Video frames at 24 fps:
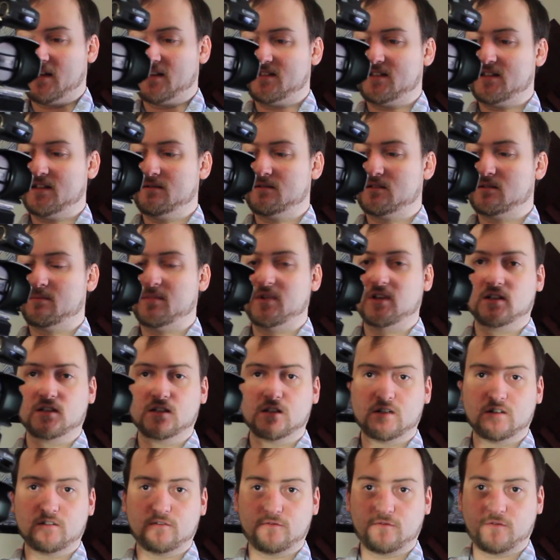it seems to be a
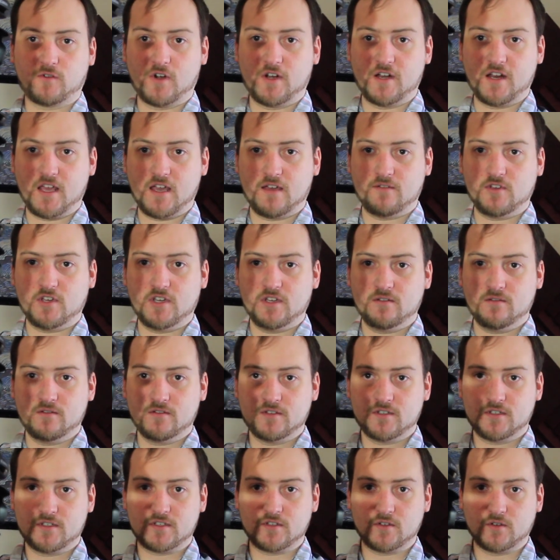little front heavy,
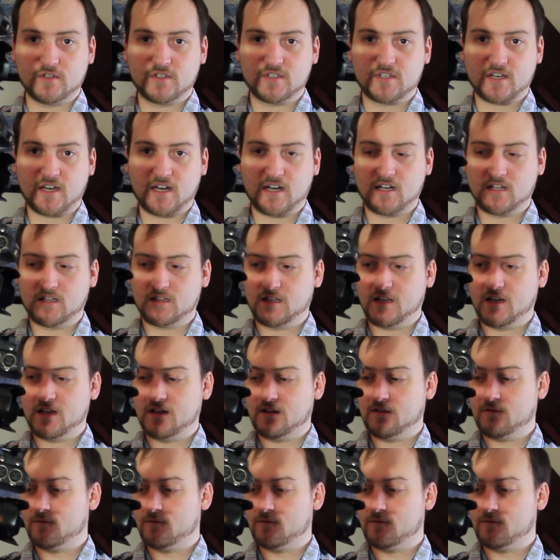so it's kind of leaning